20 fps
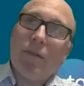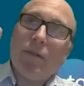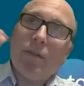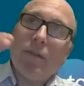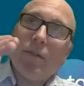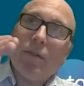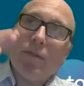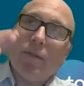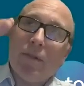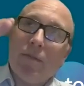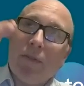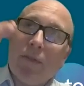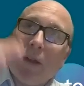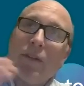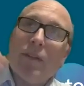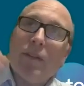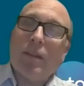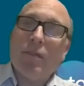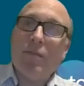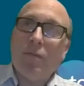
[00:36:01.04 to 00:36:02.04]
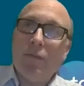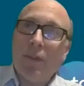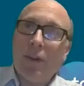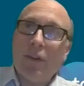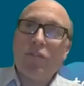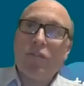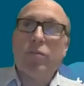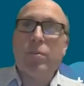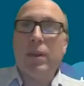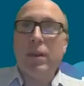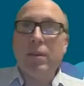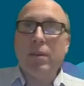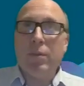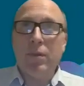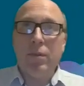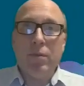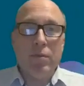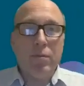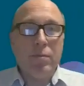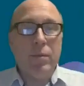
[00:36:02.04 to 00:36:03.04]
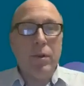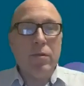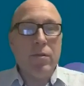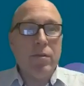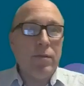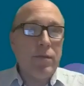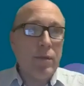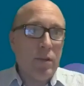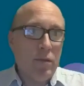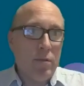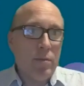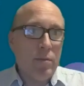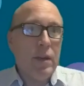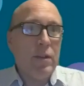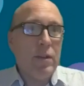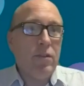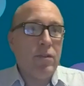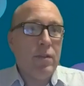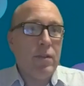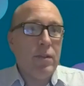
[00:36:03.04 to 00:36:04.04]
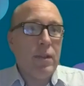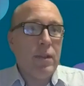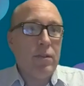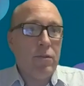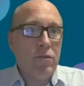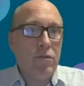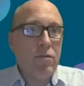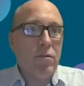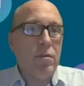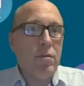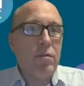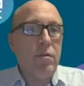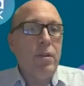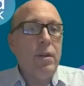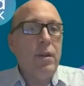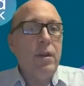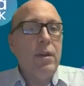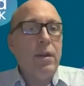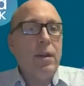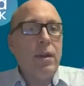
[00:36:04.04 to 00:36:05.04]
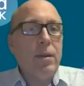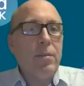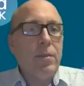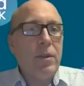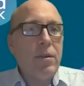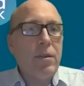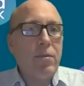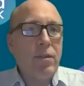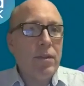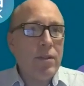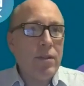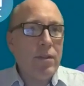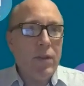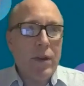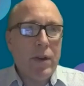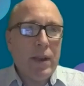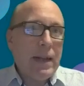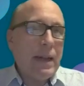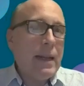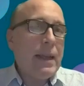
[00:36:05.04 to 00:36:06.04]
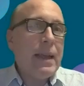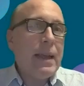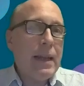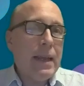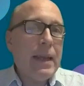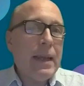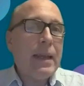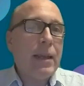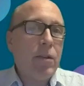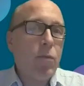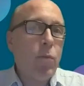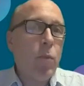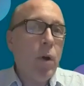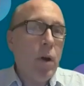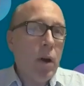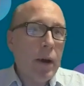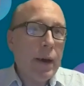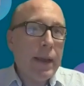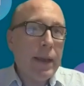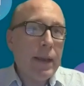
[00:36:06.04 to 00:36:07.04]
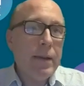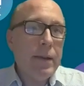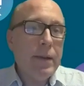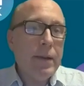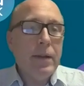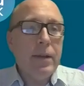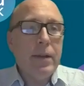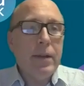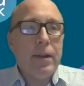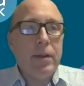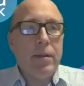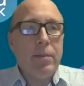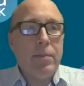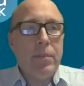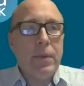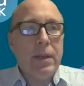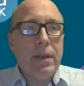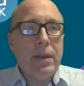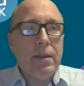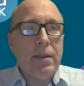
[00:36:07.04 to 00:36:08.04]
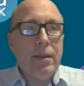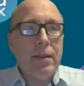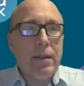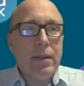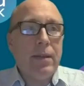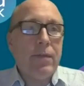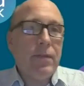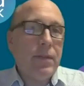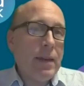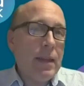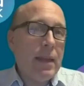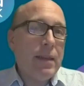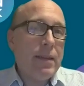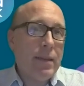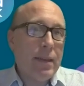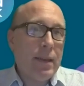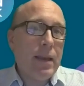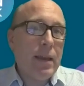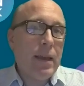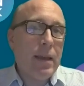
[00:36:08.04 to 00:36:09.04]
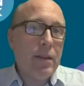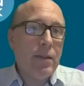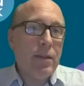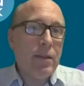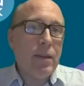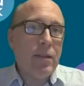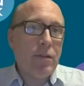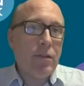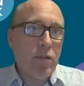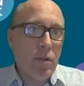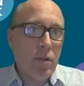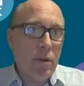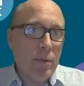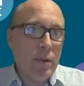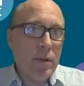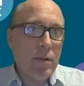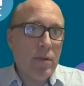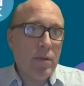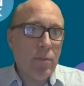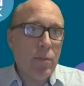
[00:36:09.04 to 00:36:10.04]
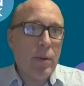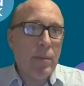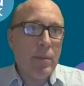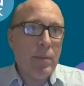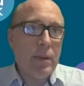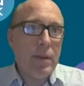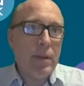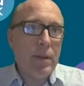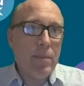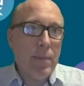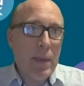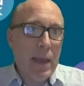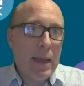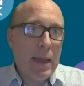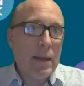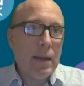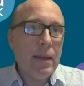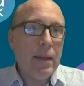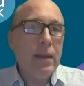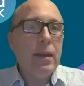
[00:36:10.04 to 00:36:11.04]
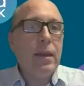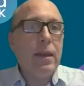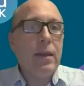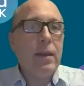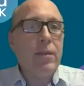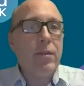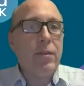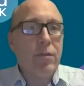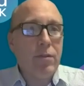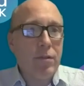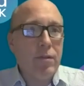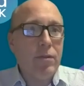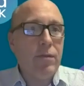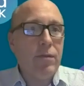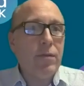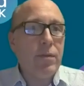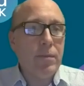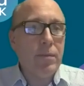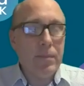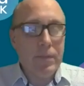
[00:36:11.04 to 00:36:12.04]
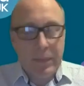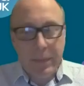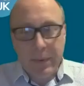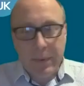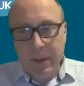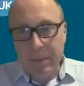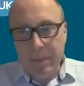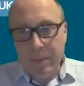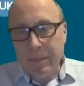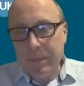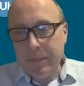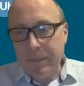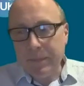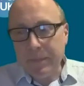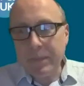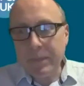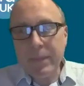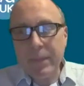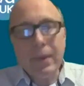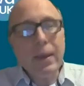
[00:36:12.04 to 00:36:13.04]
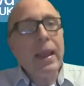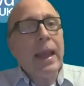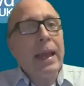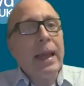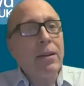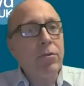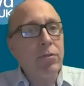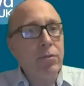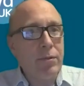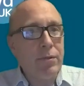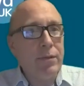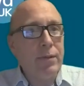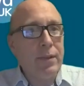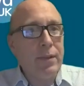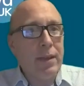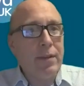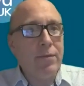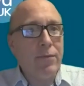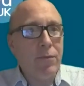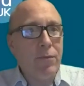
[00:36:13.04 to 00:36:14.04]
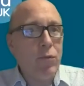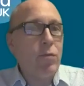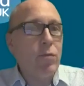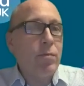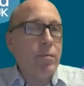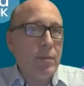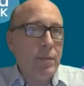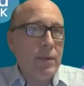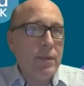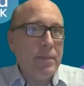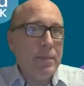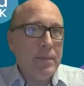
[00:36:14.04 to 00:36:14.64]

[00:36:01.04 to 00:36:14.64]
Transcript: severity can fluctuate with hormonal fluctuations, that's true, but there isn't a very clear link why. But it definitely is the case that it's commoner in women than men in the sort of adult onset forms.